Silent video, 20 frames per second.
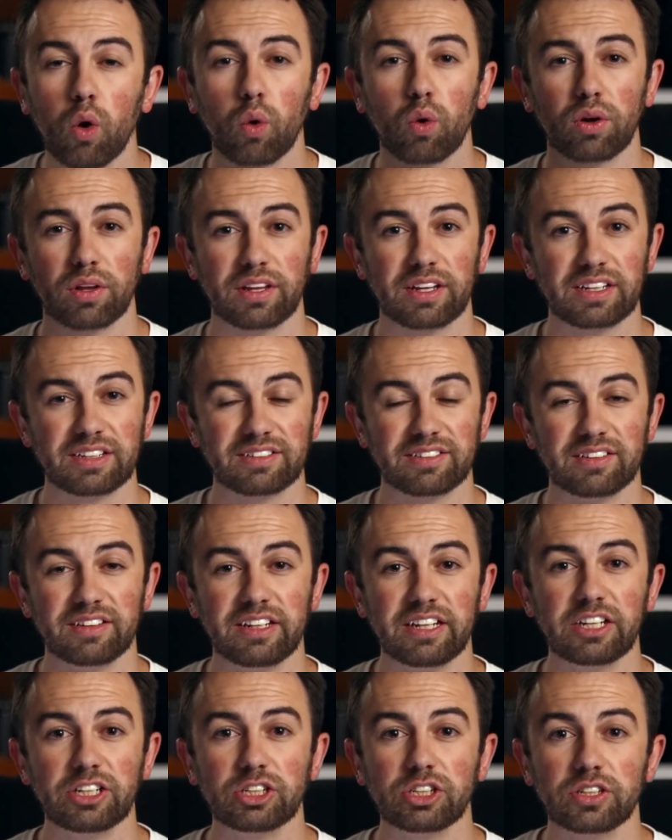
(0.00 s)
or this
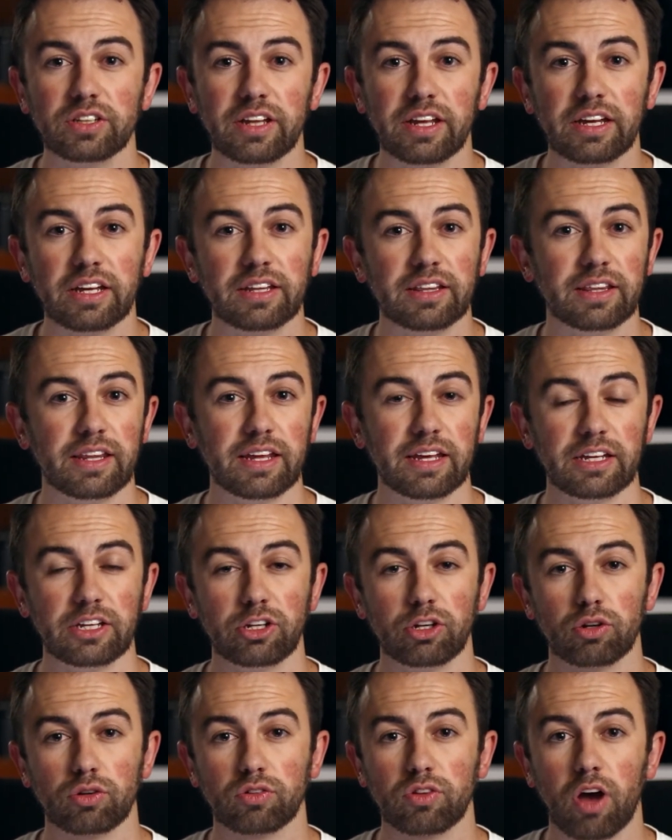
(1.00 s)
niche that
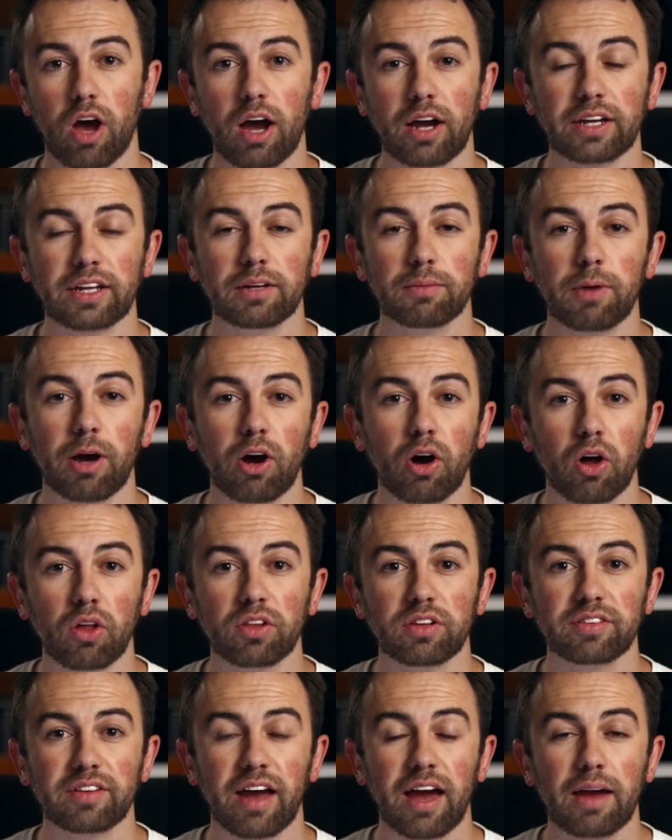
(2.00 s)
you're talking about
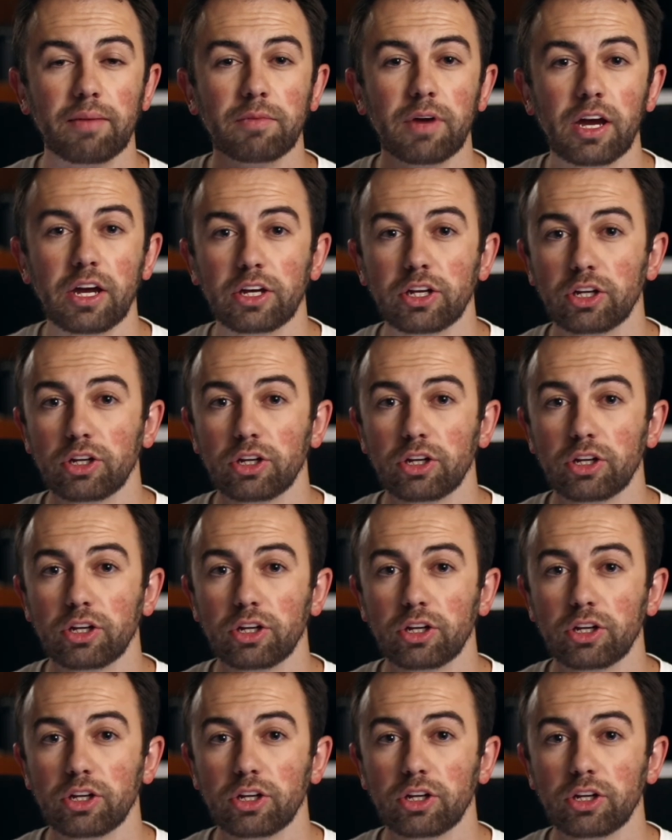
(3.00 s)
all the time.